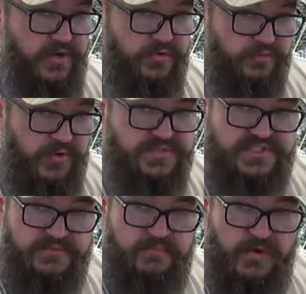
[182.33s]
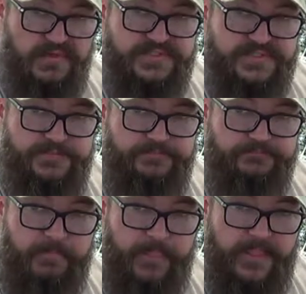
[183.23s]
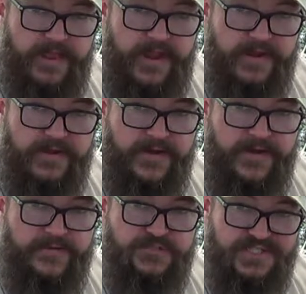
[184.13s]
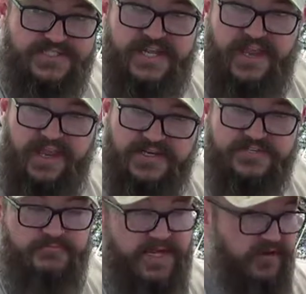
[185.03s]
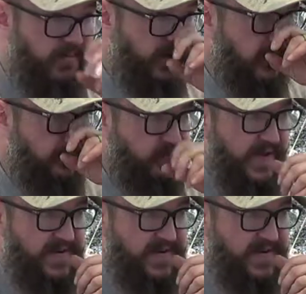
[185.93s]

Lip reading: roasted malts, and just a hint of peanut butter. I